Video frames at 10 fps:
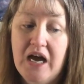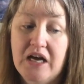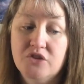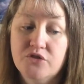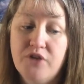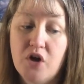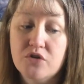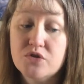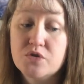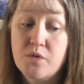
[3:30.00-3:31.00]

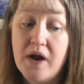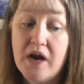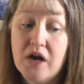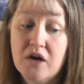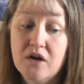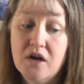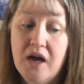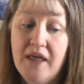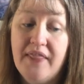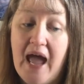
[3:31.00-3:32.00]
Trafalgar Square,
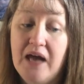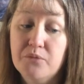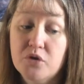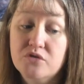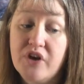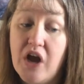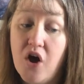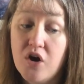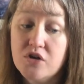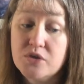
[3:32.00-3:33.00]
the Admiralty
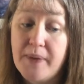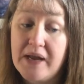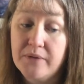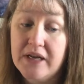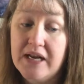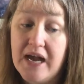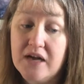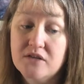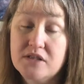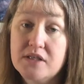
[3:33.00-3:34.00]
Arch Banqueting
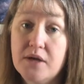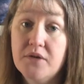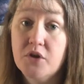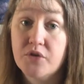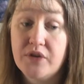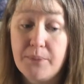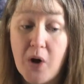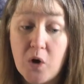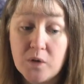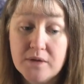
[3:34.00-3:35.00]
House. You'll see
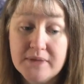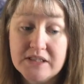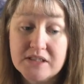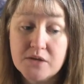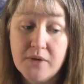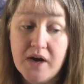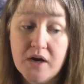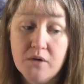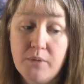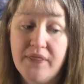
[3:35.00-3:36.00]
Parliament
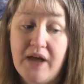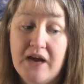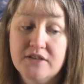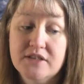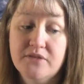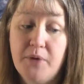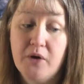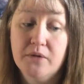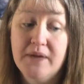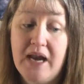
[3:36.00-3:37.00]
Square with the Houses of
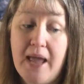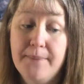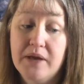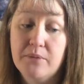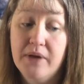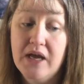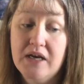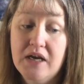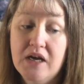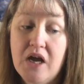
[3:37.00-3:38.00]
Parliament and Big
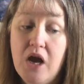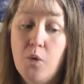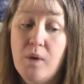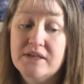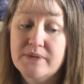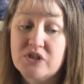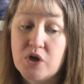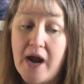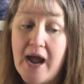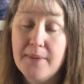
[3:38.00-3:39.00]
Ben,
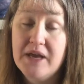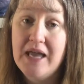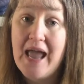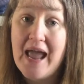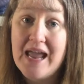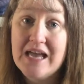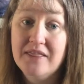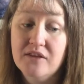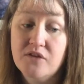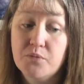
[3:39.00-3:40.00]
Westminster Abbey,
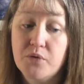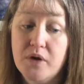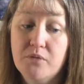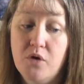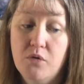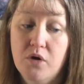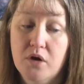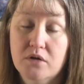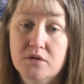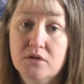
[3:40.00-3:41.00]
and the Supreme
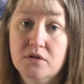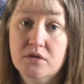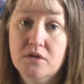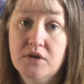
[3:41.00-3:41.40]
Court.